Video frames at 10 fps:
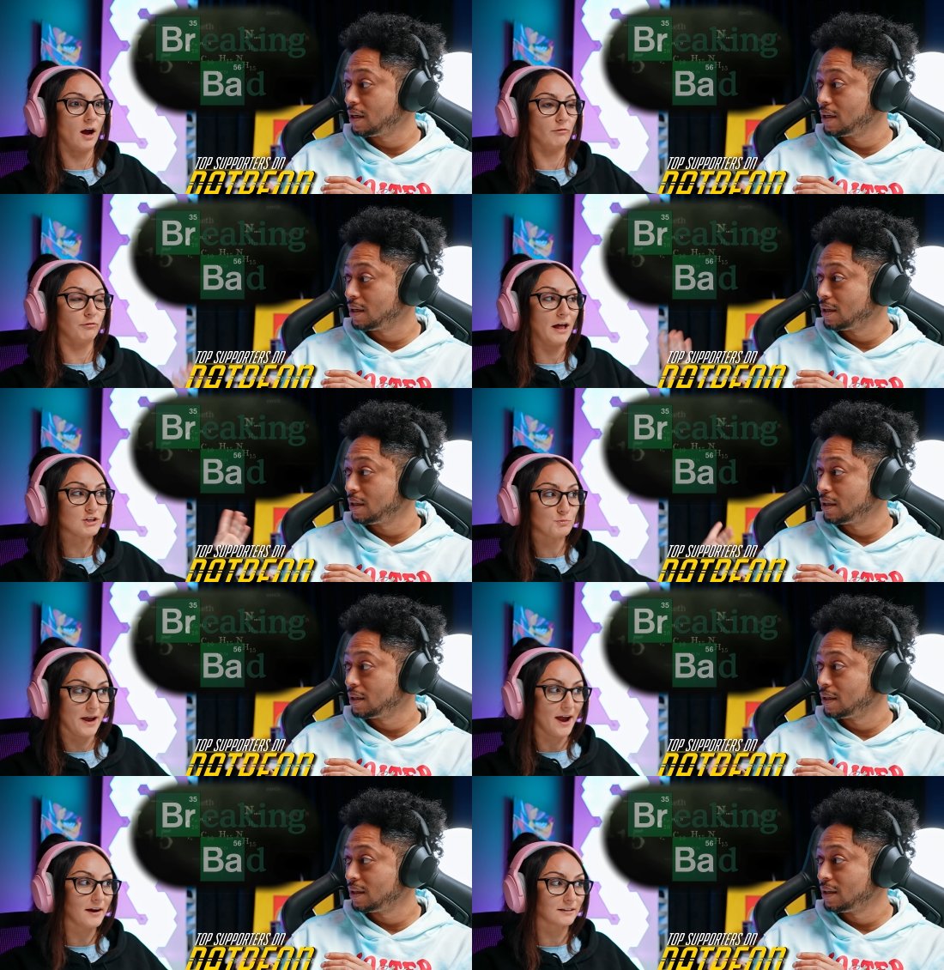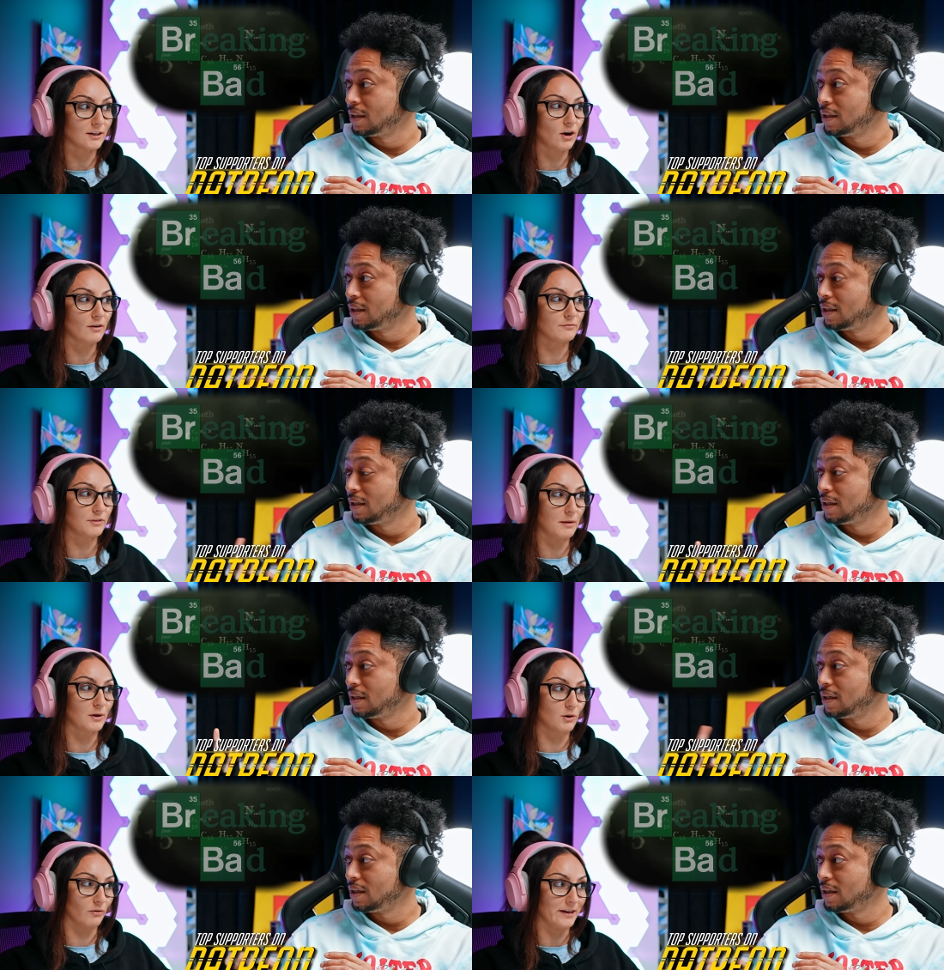Speaker 1: a flashback of them
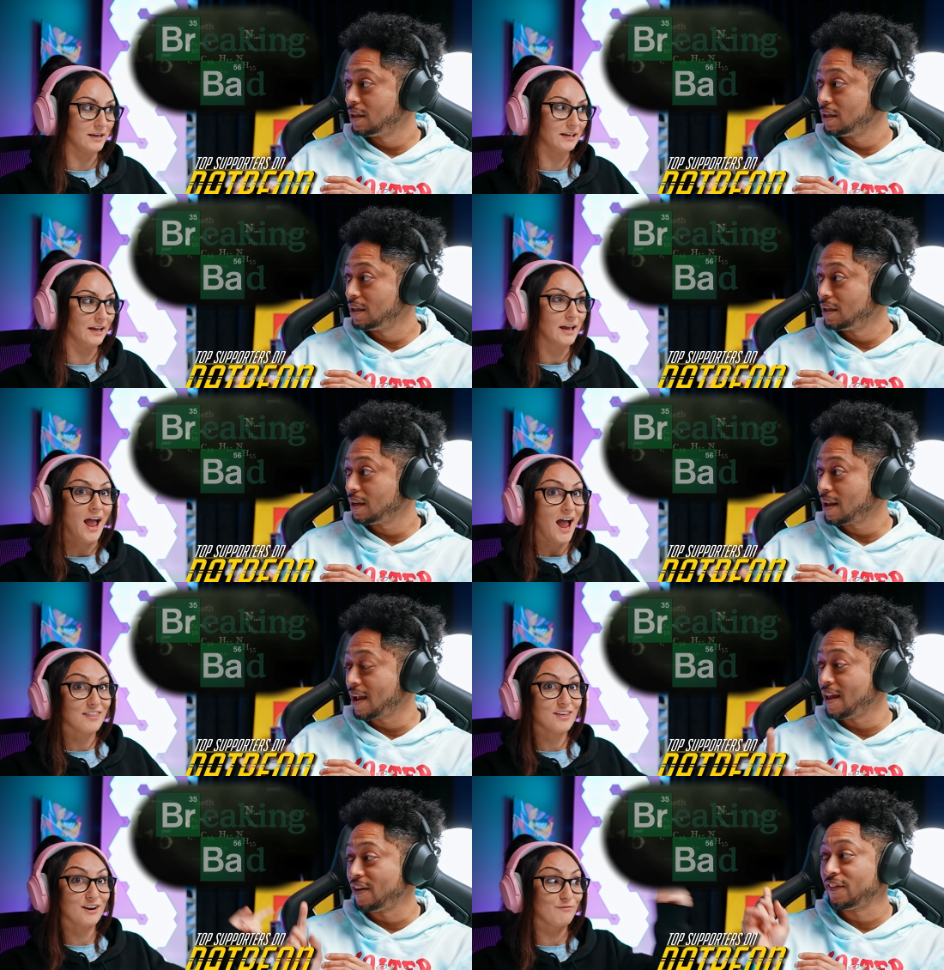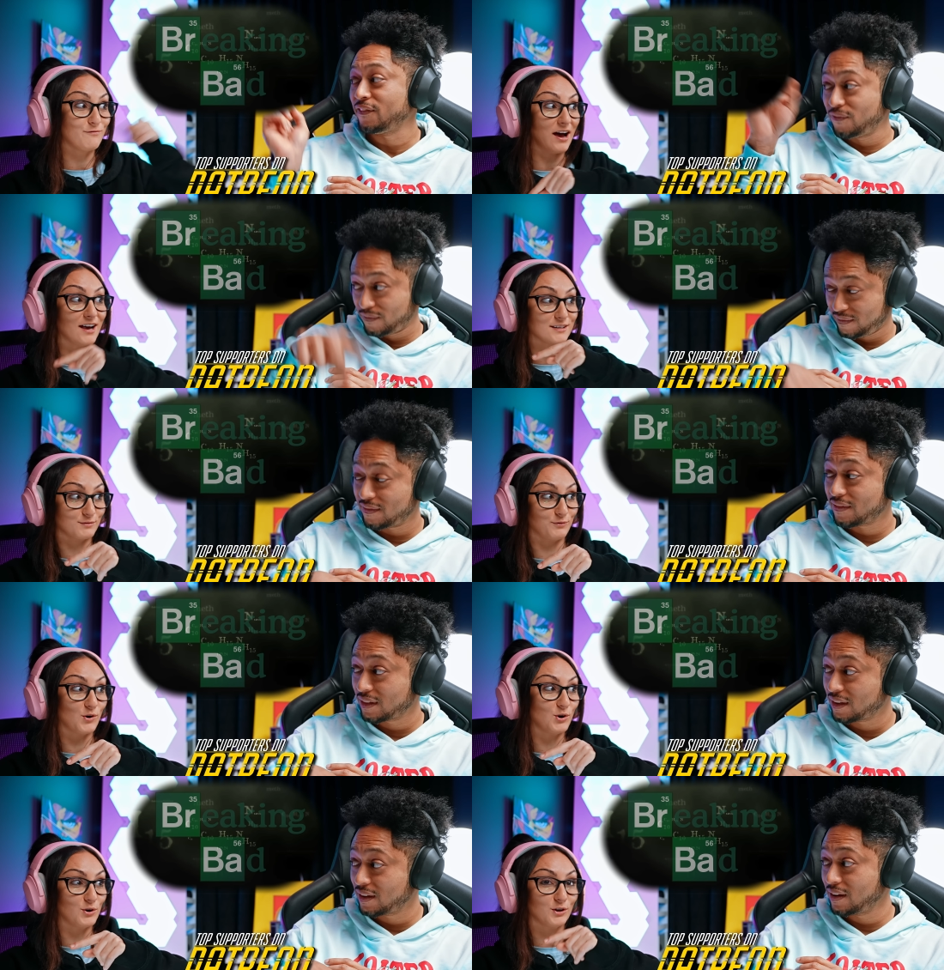agreeing and yeah. then a fast
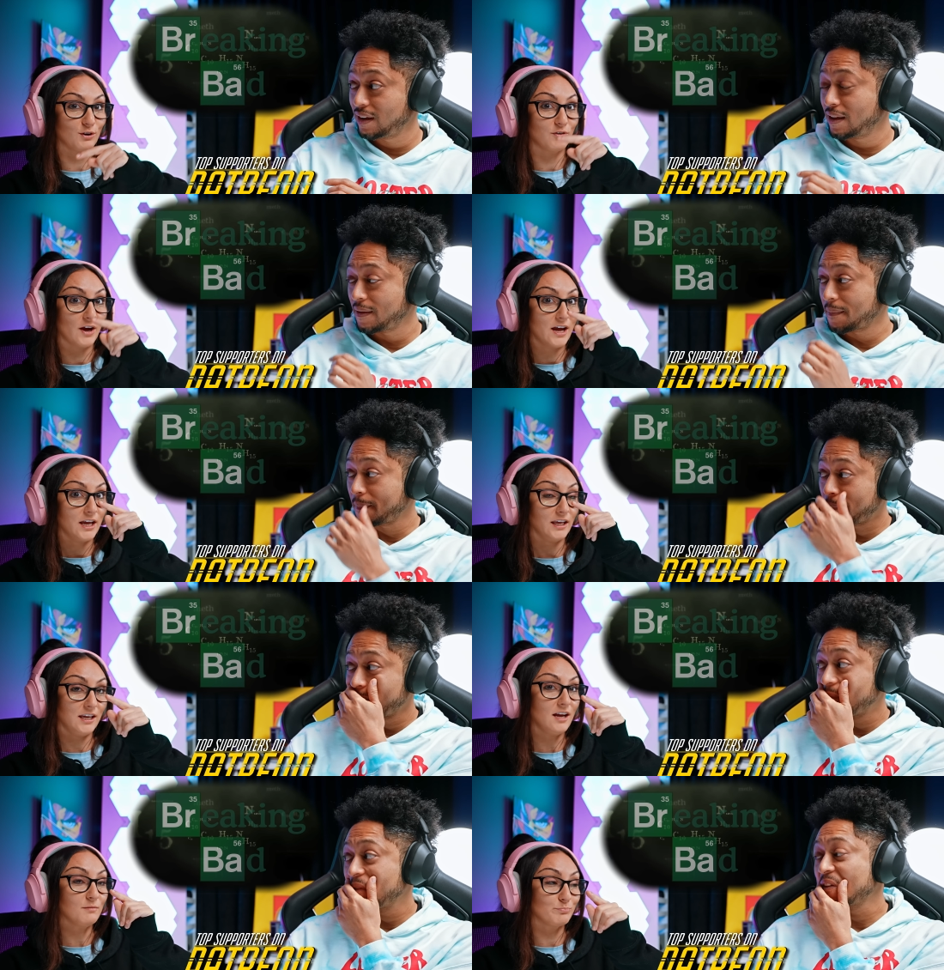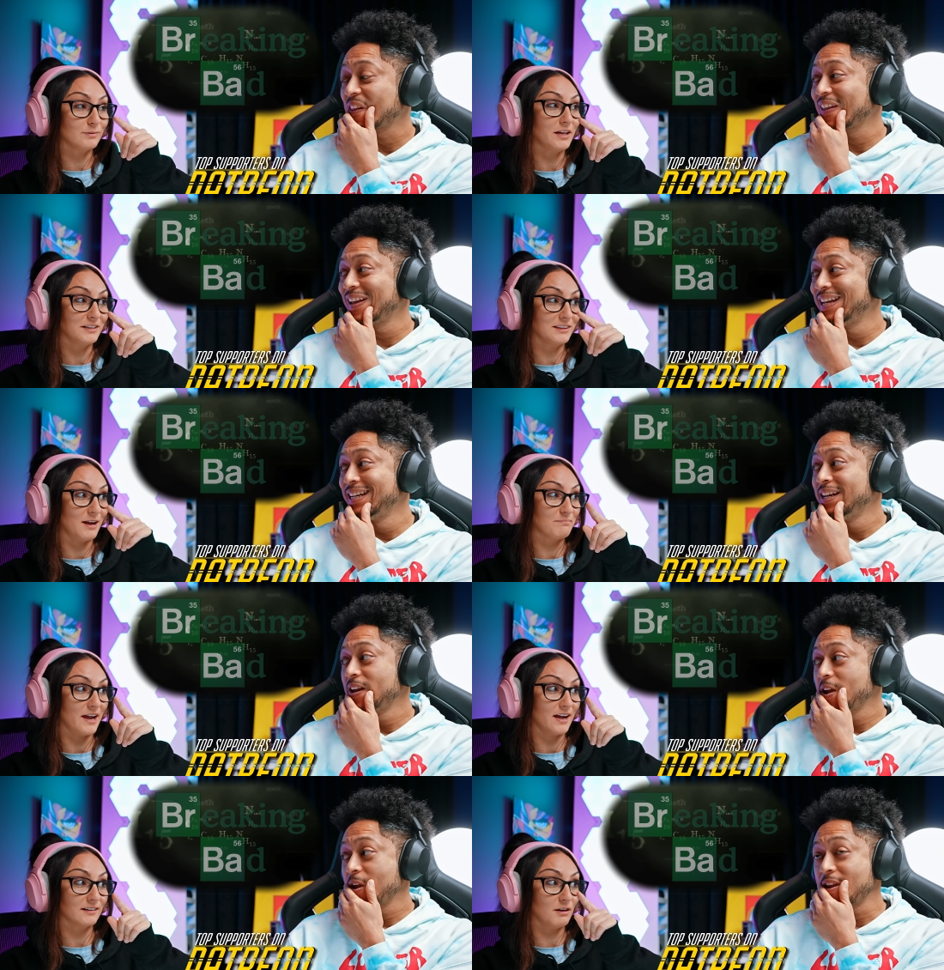forward of he had blood in that
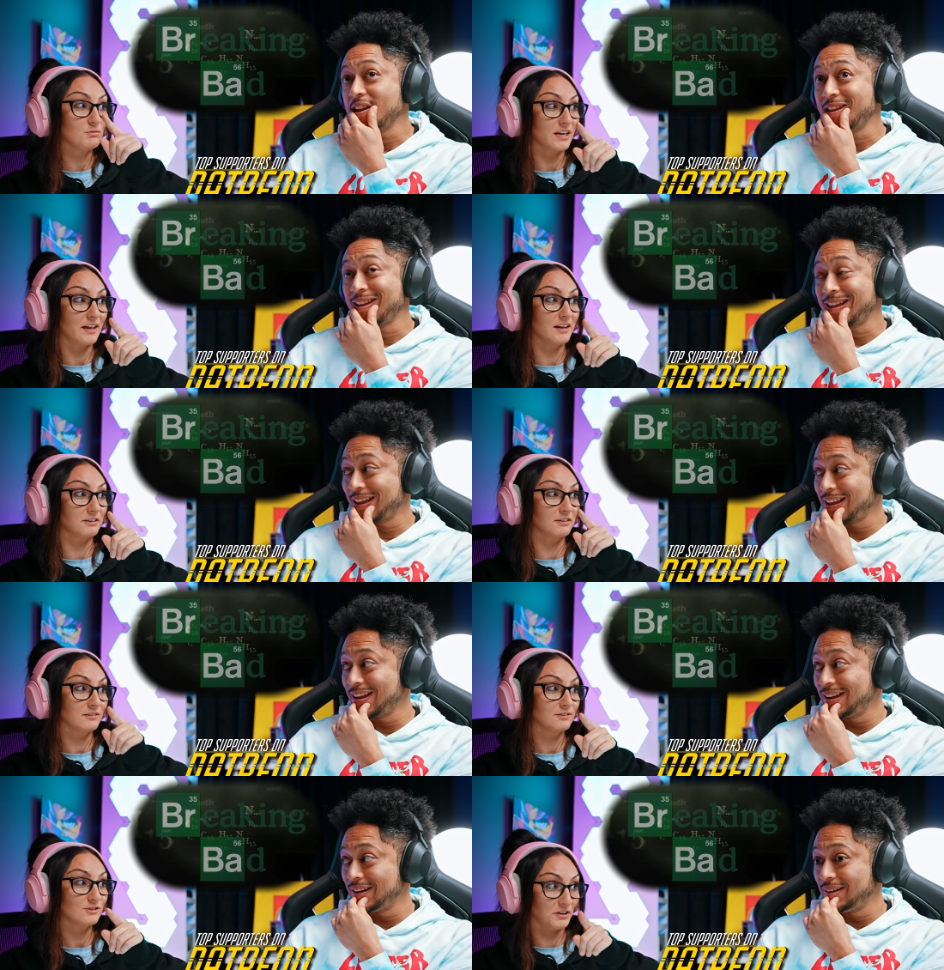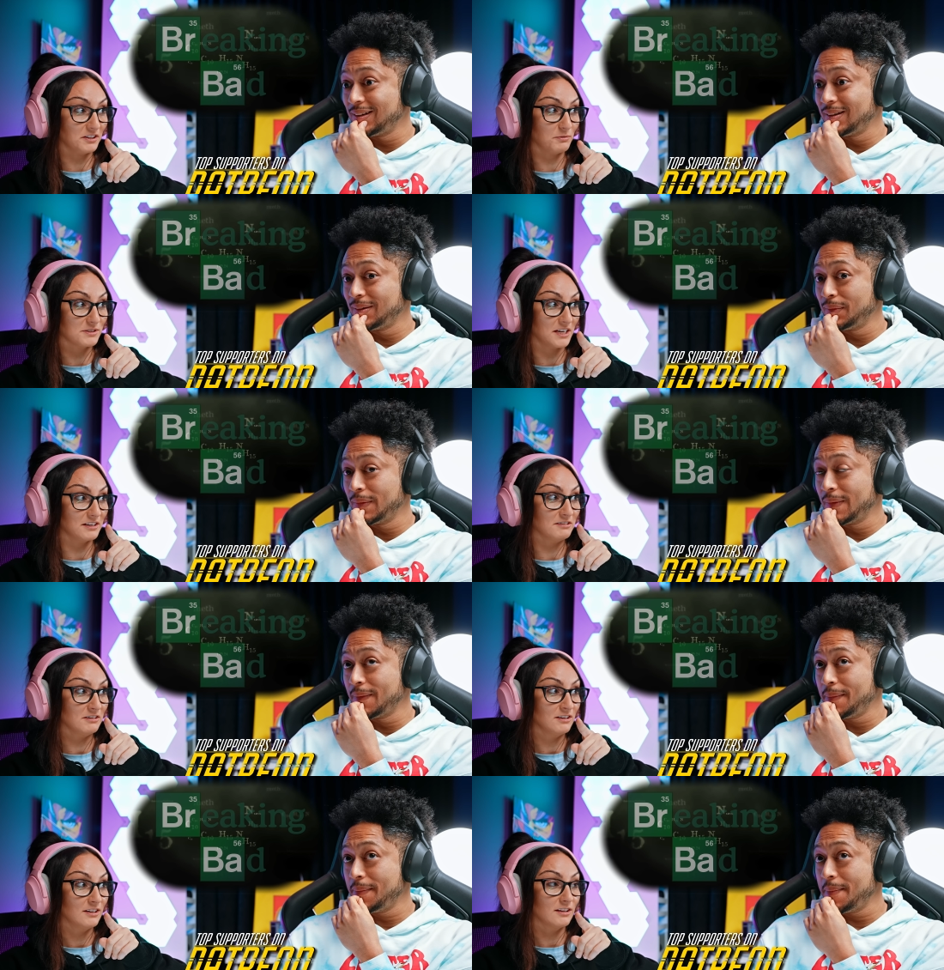bag. That was a head. Do you reckon that was a head?
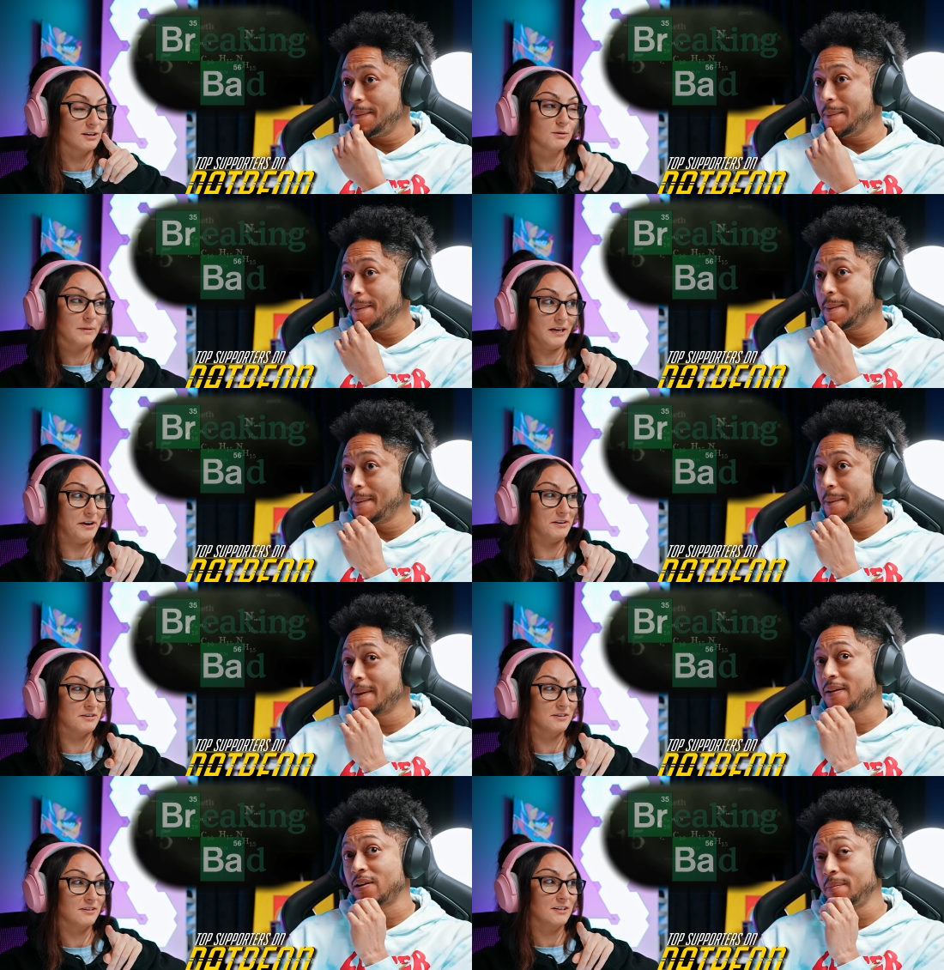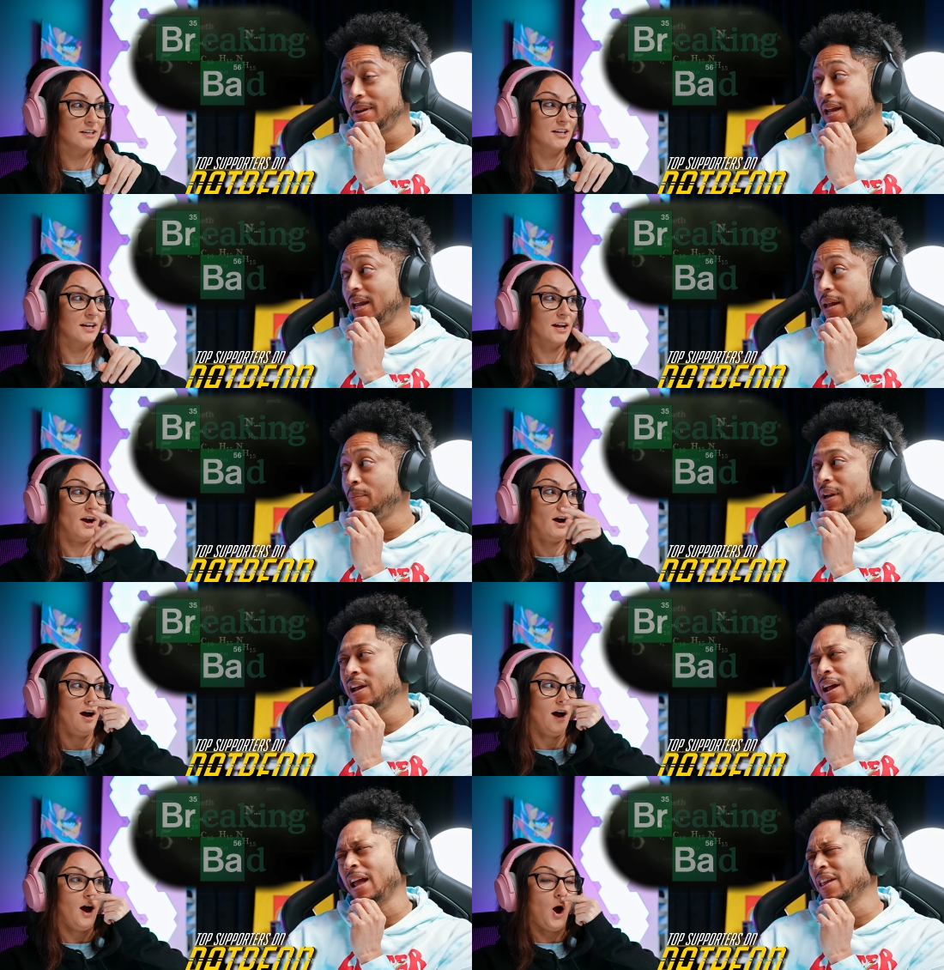That could have been a head. It could have been a
Speaker 2: head, but
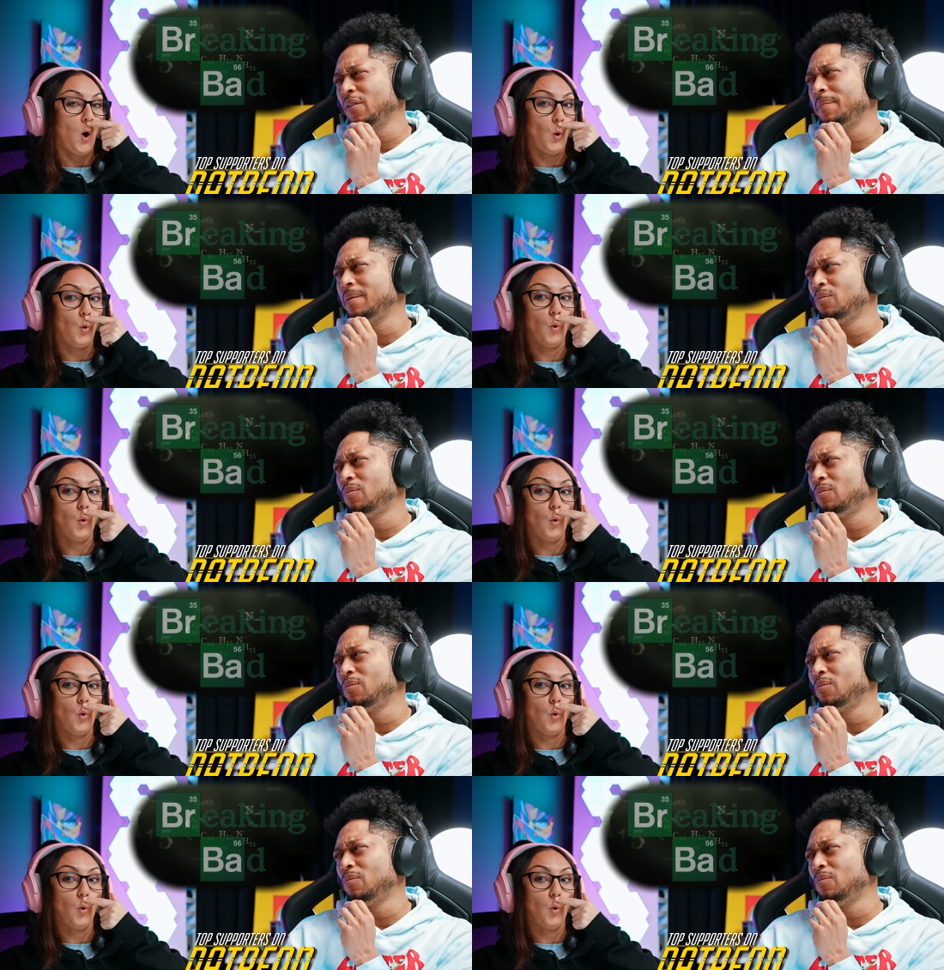I think it would have been